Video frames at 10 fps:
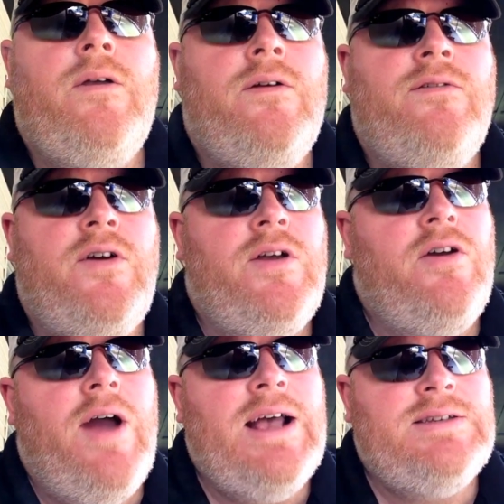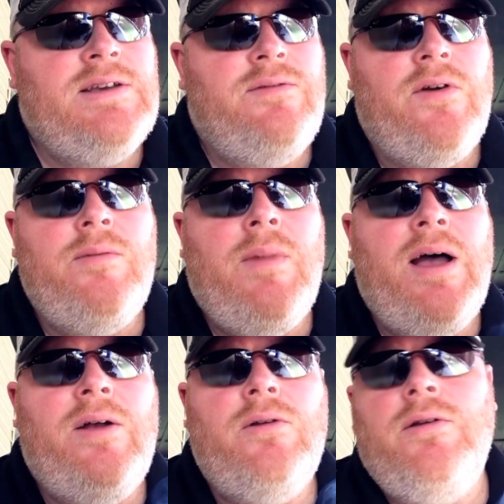Very grassy, very
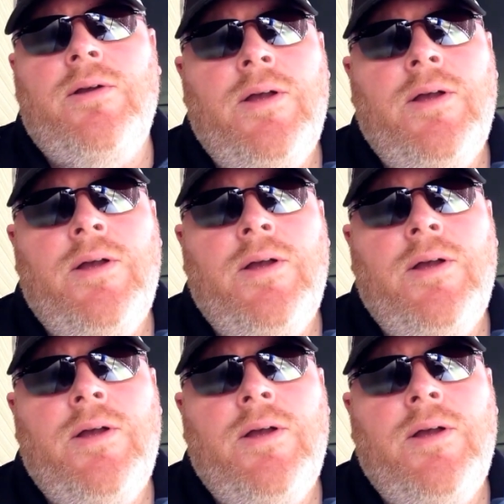mild.